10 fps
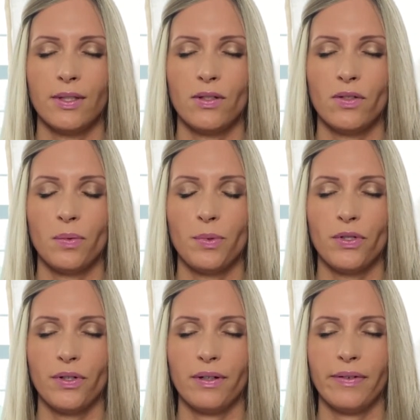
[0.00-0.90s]
Just
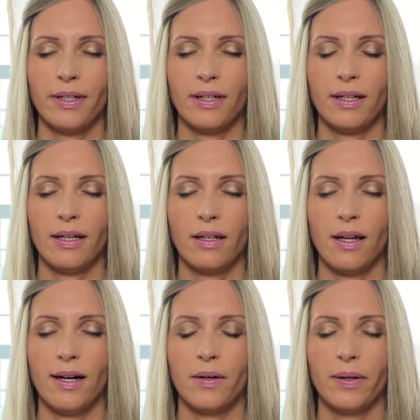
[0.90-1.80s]
observing,
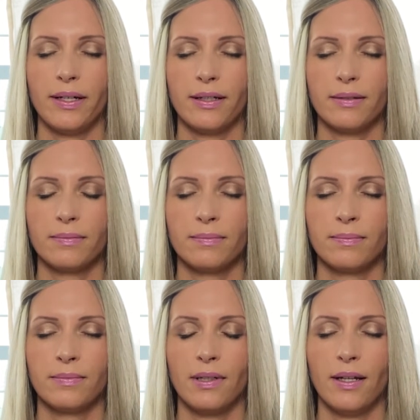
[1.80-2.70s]
allowing,
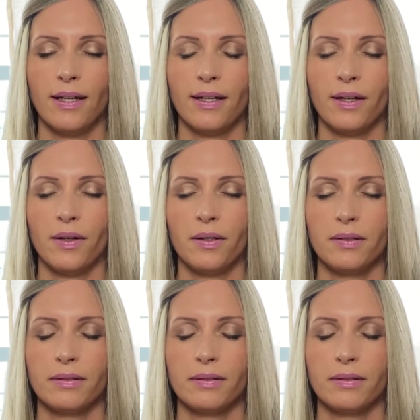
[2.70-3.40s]
letting go.